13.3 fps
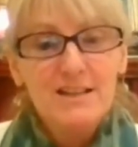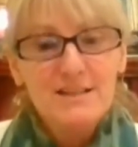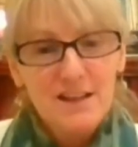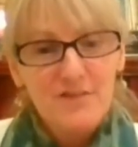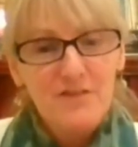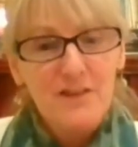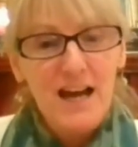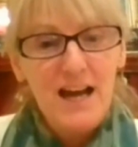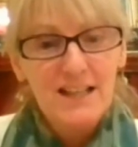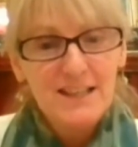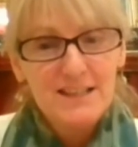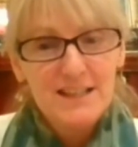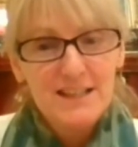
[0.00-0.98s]
is the
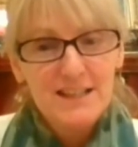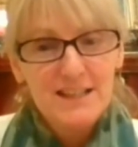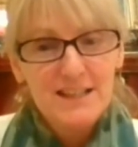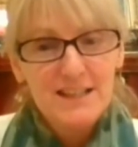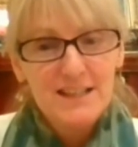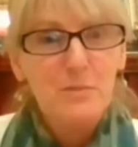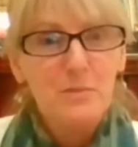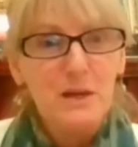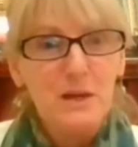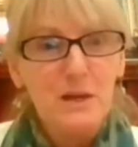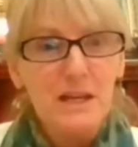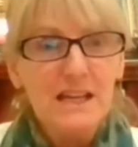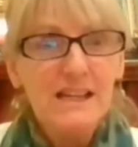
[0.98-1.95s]
fact that every
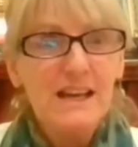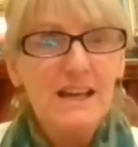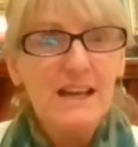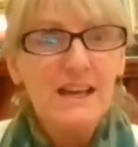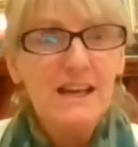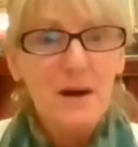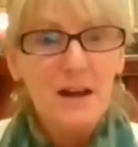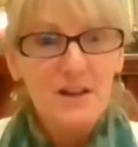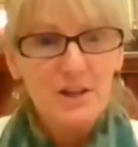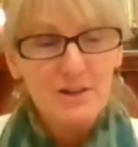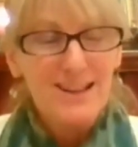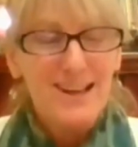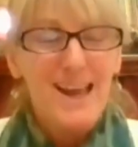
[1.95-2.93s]
being has been our
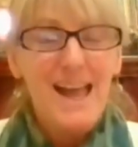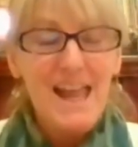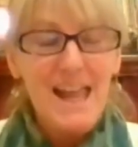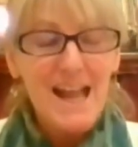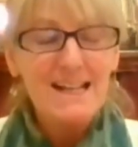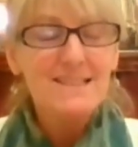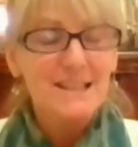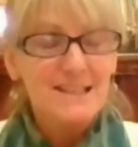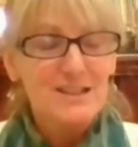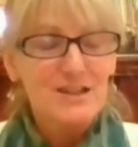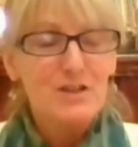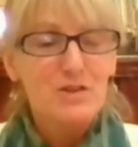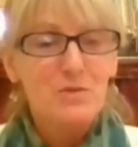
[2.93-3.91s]
mother. And it's
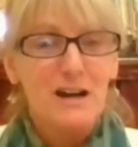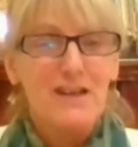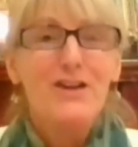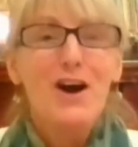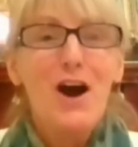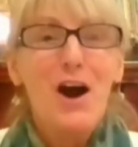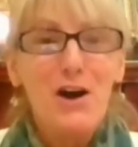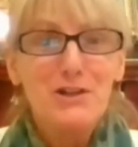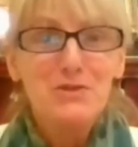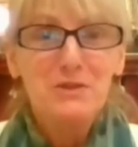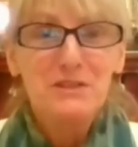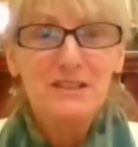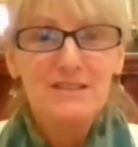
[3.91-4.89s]
considered one of the
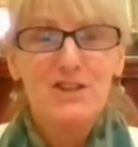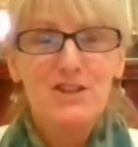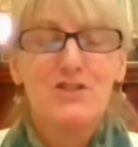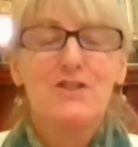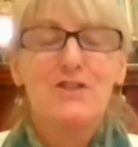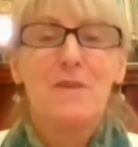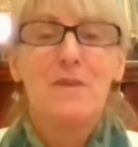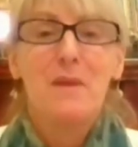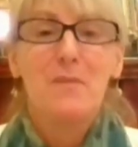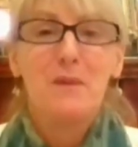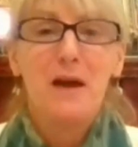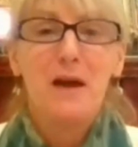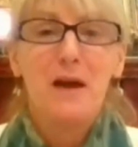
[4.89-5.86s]
hardest realizations on the
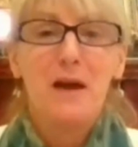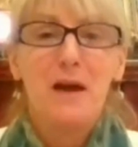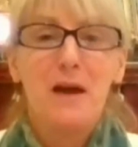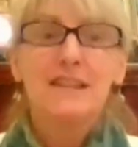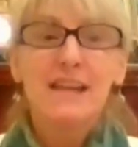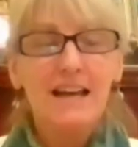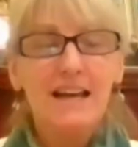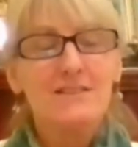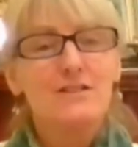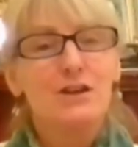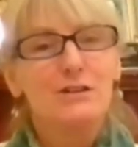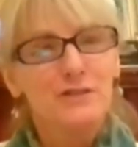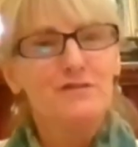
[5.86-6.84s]
path to
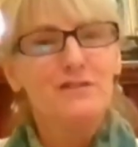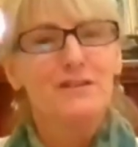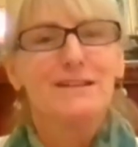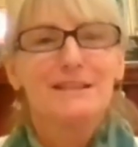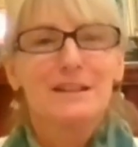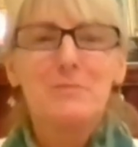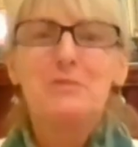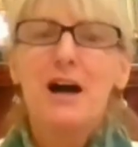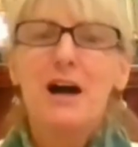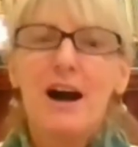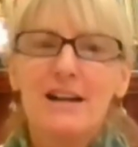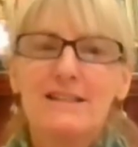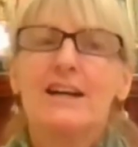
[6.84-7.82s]
get. So if you feel a little
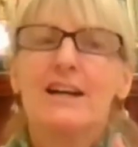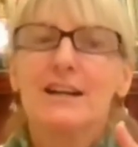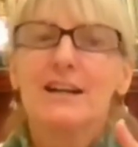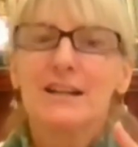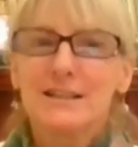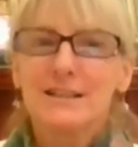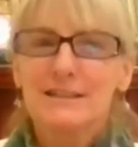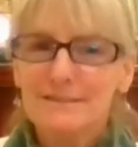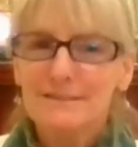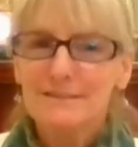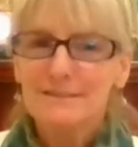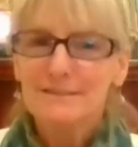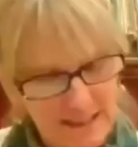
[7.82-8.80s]
blocked there,
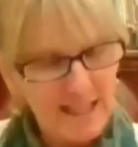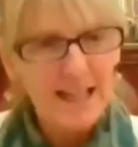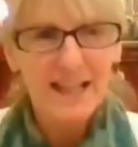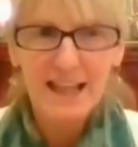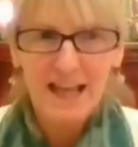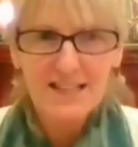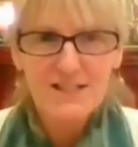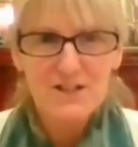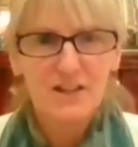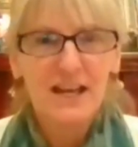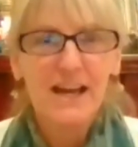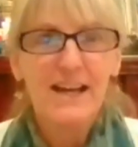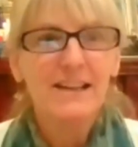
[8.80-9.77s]

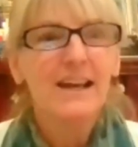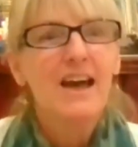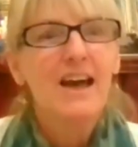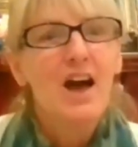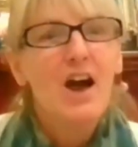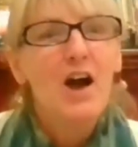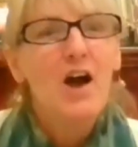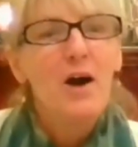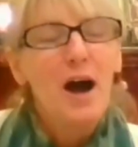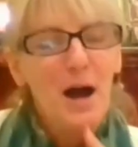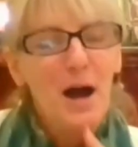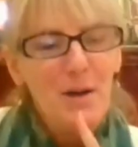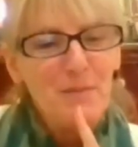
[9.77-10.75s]
that's okay.
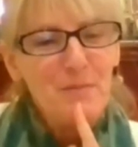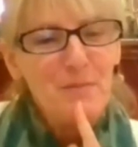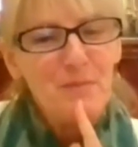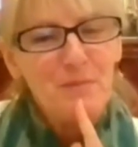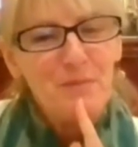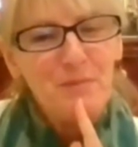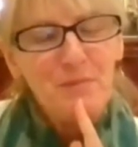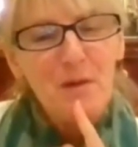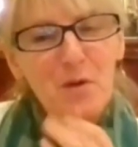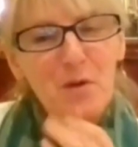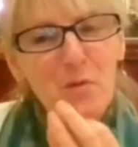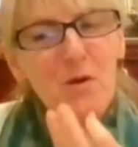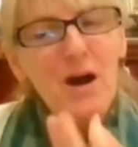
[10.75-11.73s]

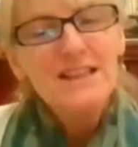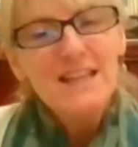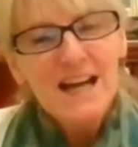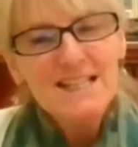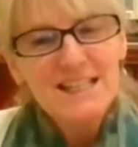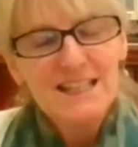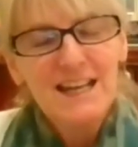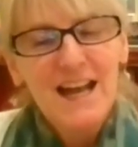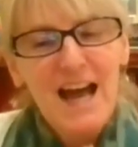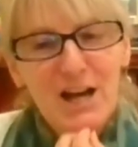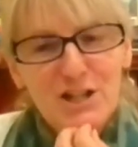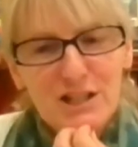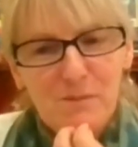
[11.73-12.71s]
But one thing I
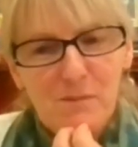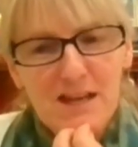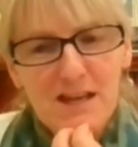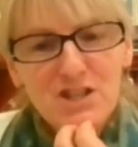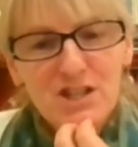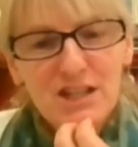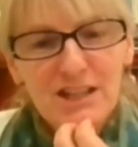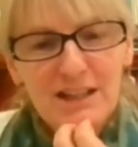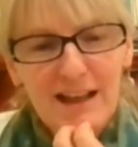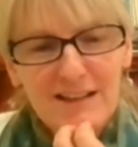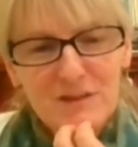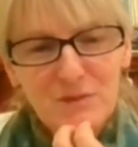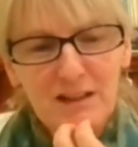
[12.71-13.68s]
didn't actually mention
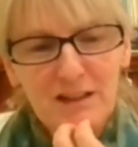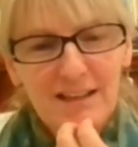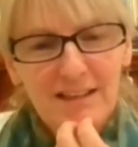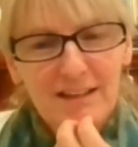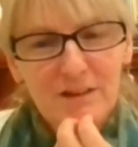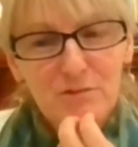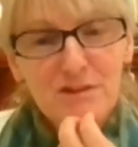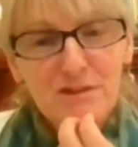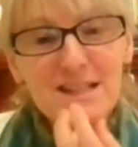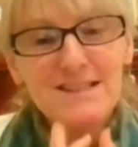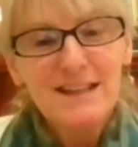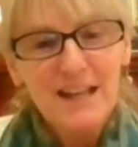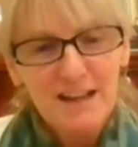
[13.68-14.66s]
last week in the
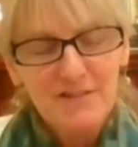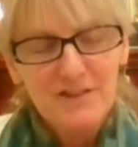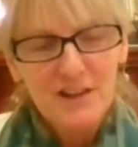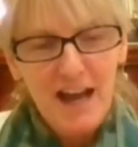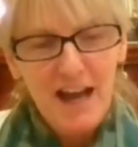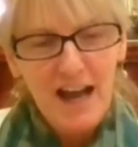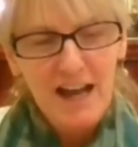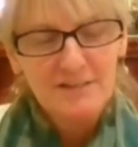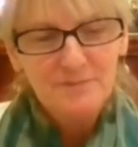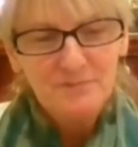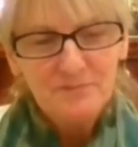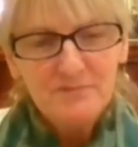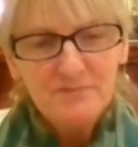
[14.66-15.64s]
reasoning for that,